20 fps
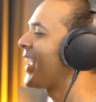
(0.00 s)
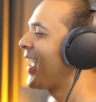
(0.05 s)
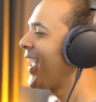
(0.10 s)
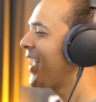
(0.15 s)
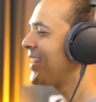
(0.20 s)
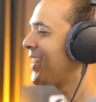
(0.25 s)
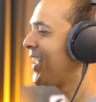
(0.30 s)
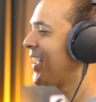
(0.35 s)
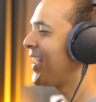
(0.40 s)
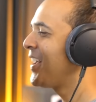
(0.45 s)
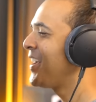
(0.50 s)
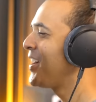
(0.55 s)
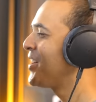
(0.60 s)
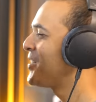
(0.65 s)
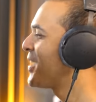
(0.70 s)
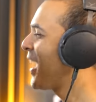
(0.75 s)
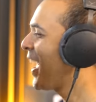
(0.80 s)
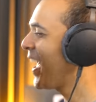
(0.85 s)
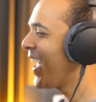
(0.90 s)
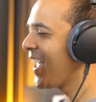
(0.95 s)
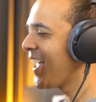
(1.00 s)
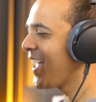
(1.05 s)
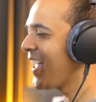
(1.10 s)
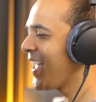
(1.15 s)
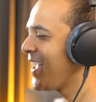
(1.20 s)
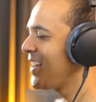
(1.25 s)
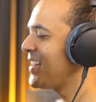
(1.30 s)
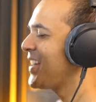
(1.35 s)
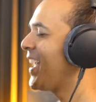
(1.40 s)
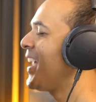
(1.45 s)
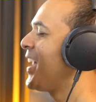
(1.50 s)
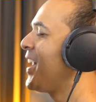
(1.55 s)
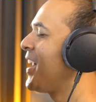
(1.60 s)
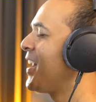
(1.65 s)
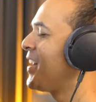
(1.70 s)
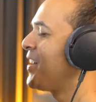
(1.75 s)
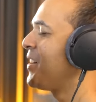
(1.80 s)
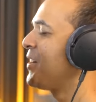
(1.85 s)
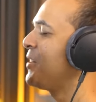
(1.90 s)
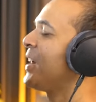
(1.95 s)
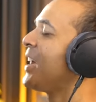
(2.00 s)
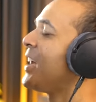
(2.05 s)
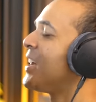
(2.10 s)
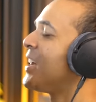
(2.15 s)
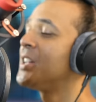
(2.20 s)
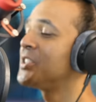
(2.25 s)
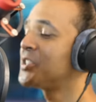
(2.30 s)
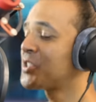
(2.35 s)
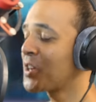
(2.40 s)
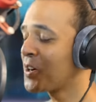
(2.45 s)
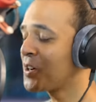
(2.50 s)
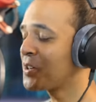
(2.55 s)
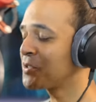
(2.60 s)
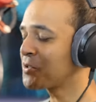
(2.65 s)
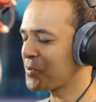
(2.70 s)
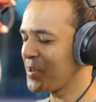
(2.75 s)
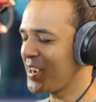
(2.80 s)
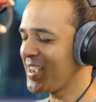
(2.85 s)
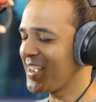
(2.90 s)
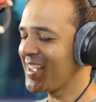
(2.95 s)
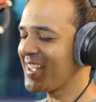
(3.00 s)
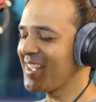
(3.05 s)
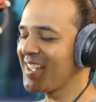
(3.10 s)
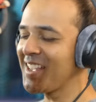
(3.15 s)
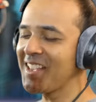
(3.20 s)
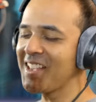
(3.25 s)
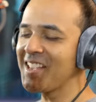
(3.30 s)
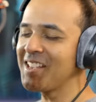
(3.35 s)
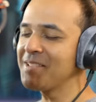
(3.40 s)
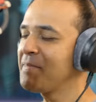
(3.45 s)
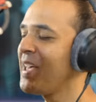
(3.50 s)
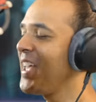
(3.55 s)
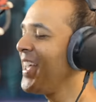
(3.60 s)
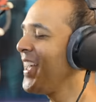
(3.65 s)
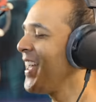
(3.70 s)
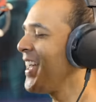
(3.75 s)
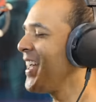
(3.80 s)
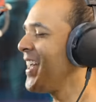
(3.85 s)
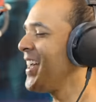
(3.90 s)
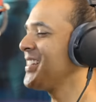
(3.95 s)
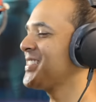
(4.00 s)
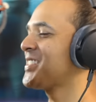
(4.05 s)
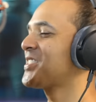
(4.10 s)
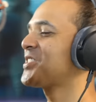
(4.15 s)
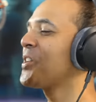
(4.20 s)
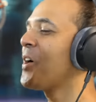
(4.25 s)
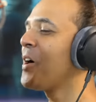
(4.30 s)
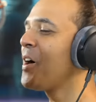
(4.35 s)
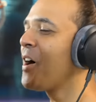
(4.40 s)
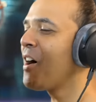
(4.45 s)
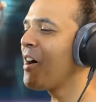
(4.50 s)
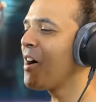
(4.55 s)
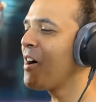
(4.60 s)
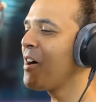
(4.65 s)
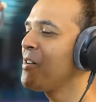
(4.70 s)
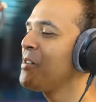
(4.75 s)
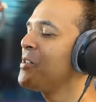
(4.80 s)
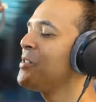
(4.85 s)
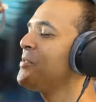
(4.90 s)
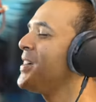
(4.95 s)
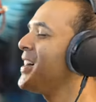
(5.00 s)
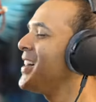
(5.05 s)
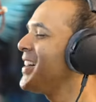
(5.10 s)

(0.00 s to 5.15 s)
Hey now, hey now, don't dream it's over.